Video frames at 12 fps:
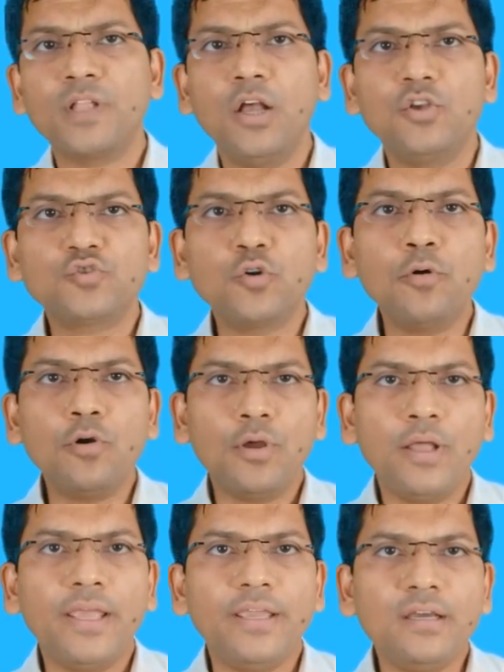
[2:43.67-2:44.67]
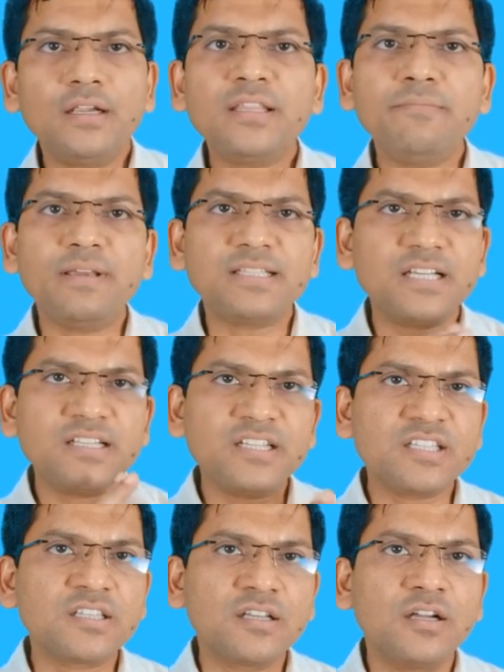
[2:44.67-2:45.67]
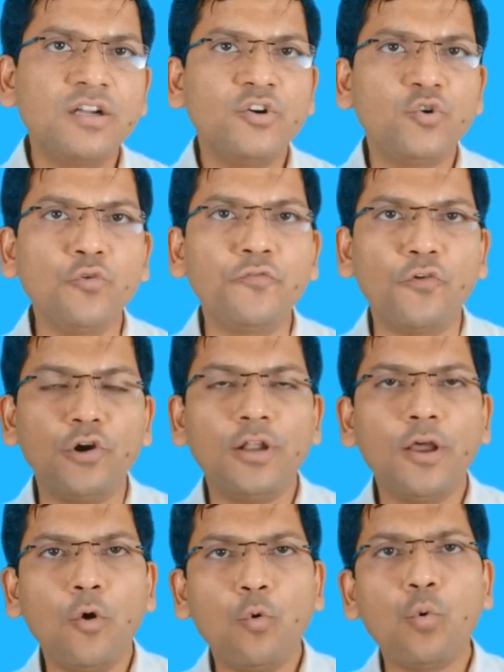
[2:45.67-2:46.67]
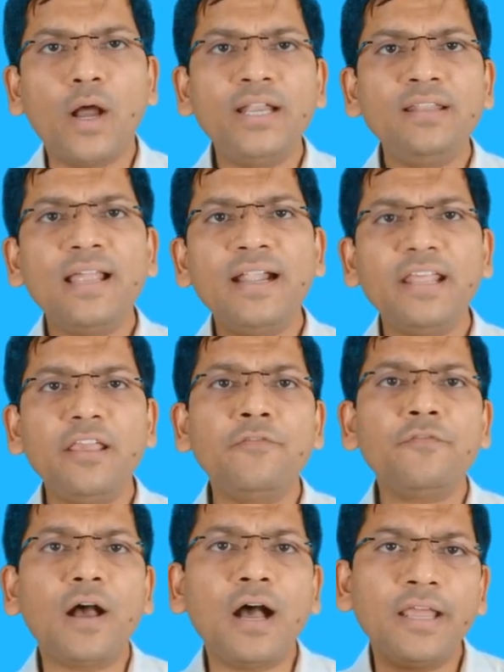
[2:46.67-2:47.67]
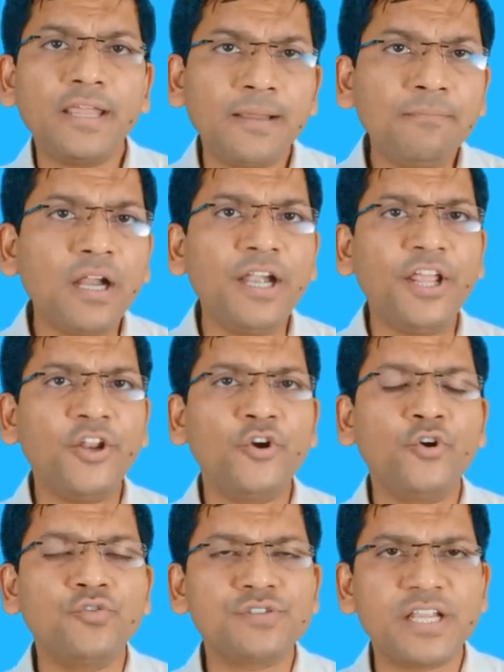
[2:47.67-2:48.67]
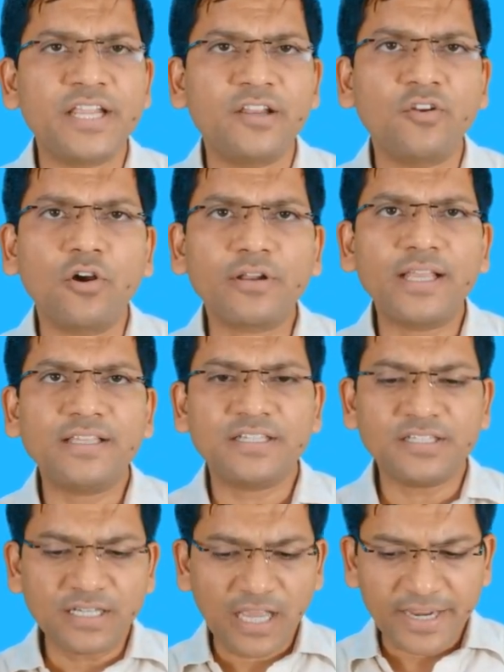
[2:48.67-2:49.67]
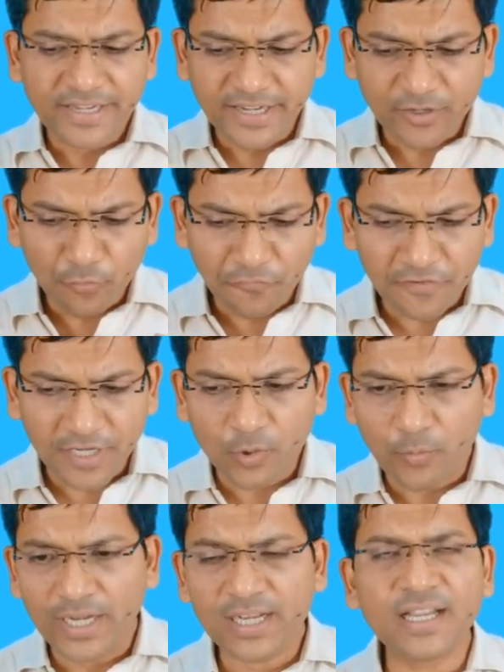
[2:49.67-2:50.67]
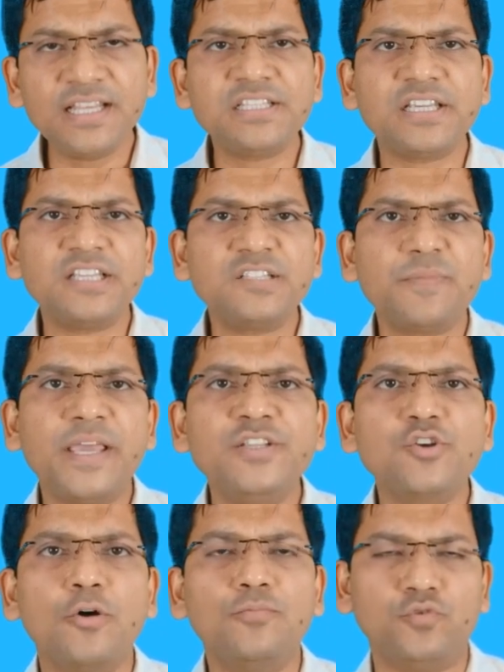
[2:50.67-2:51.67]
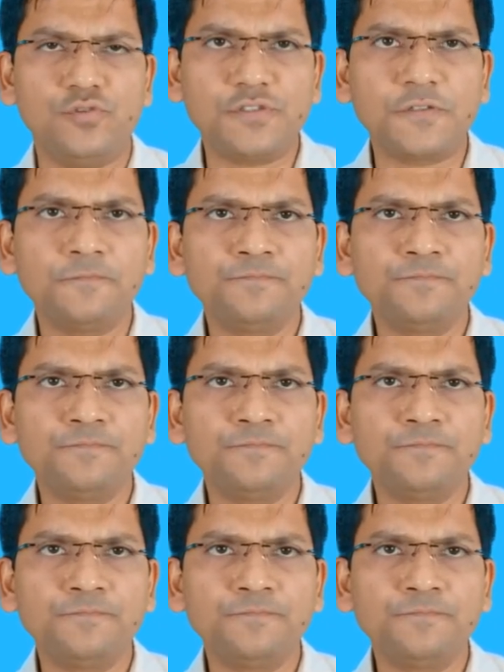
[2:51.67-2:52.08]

So here the message is twofold. One, that if I am continuing to stay in an organization, I need to frequently change my job roles.